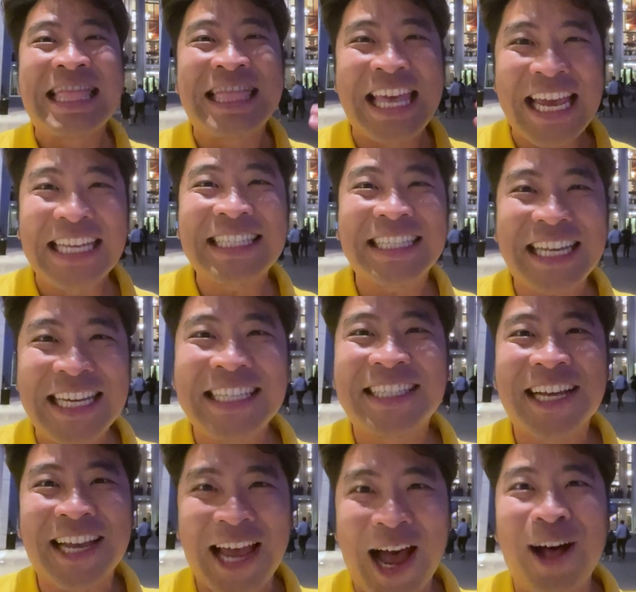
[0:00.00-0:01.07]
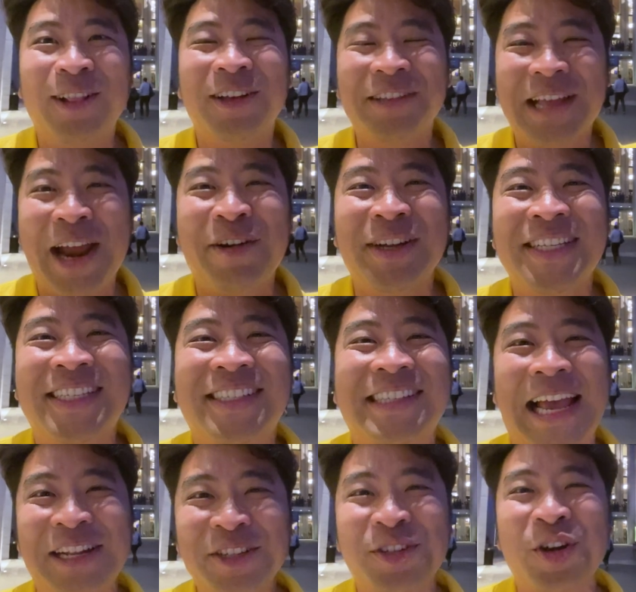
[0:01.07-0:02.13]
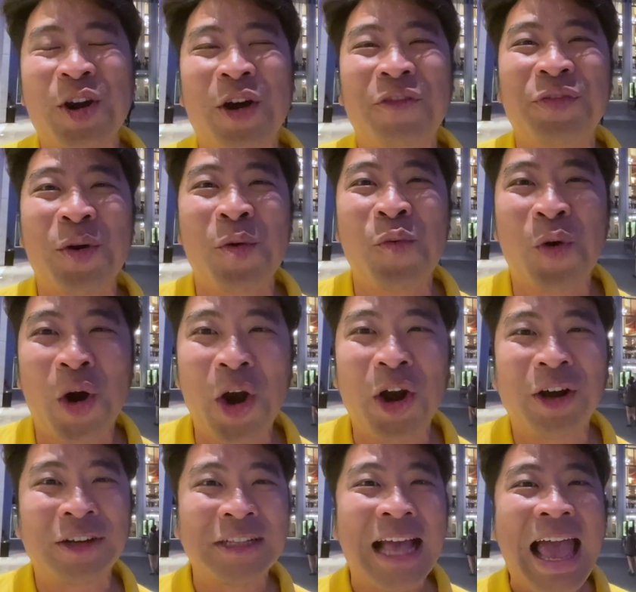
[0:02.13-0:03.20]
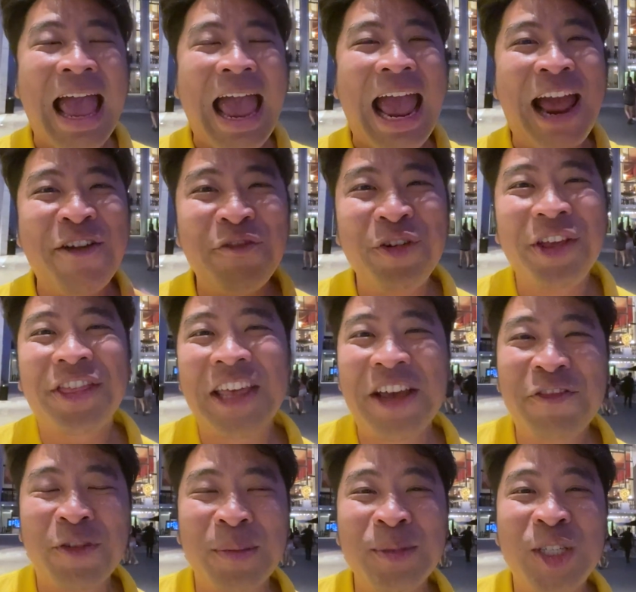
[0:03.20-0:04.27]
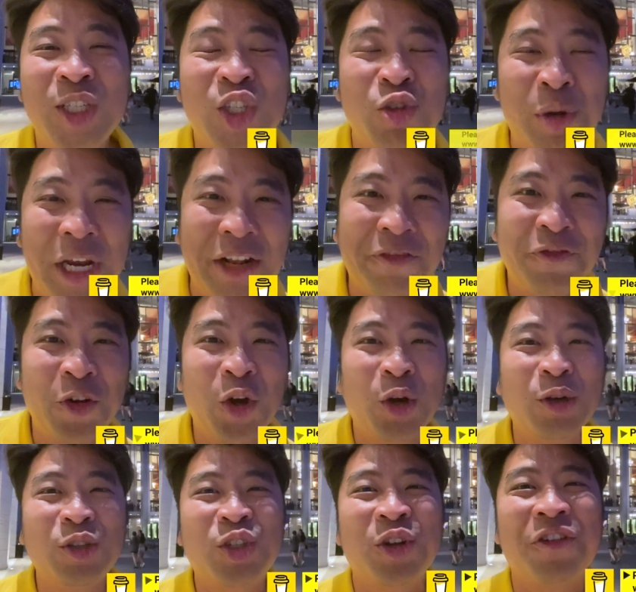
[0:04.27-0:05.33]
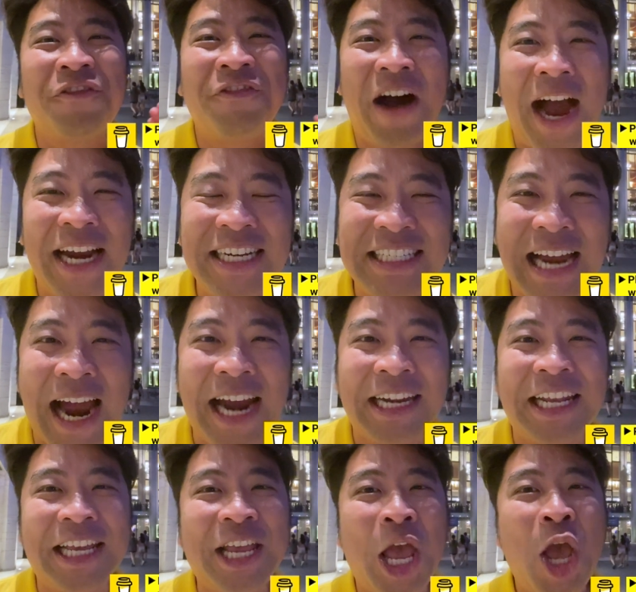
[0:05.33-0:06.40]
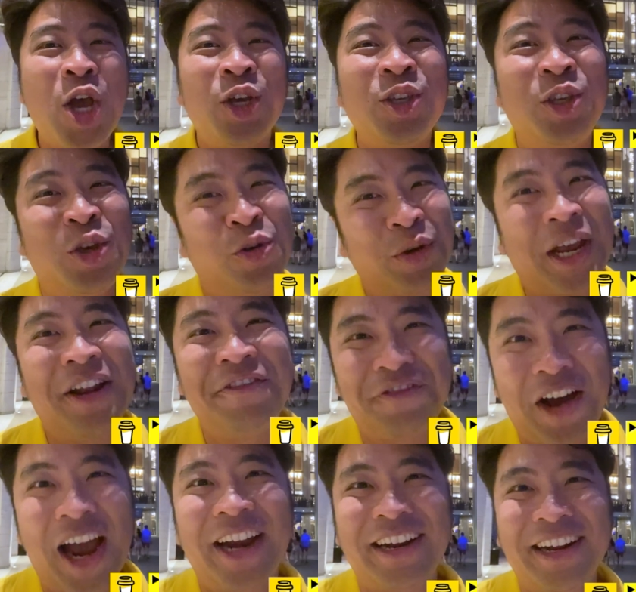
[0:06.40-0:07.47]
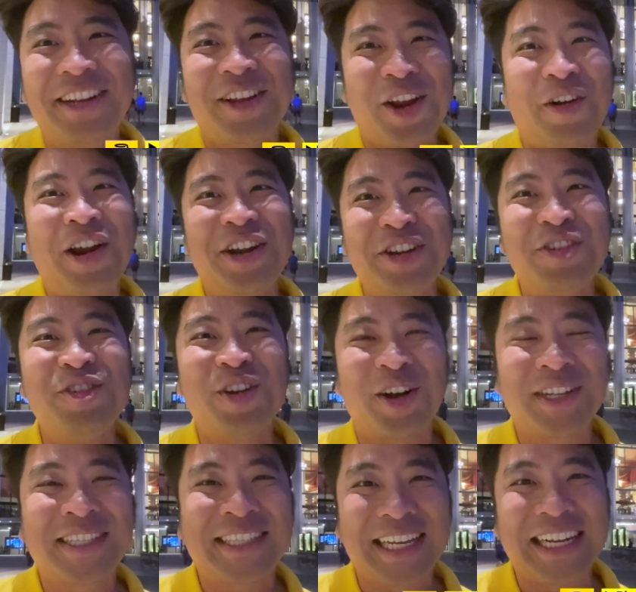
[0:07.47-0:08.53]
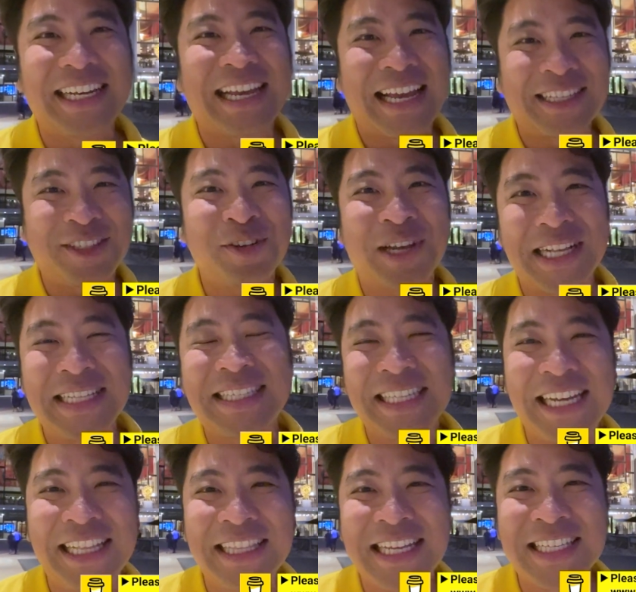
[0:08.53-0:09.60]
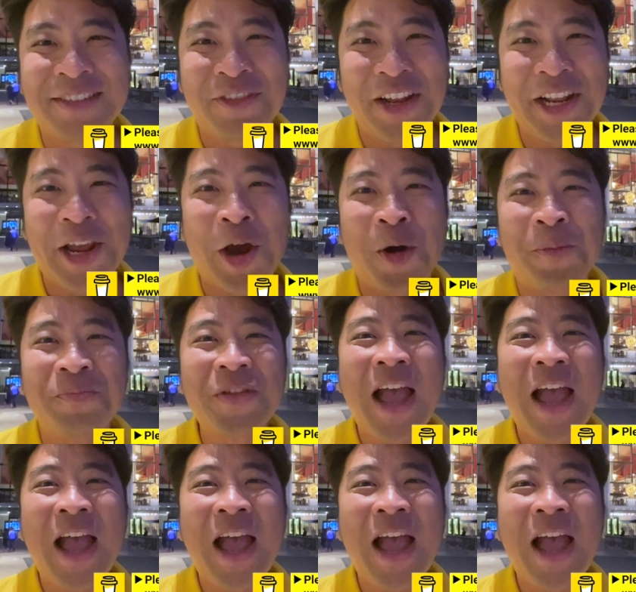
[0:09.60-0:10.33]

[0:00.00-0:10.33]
This is the culinary center of the world. Everything from street food to fine dining you can find it here in New York City, as you can see in this video.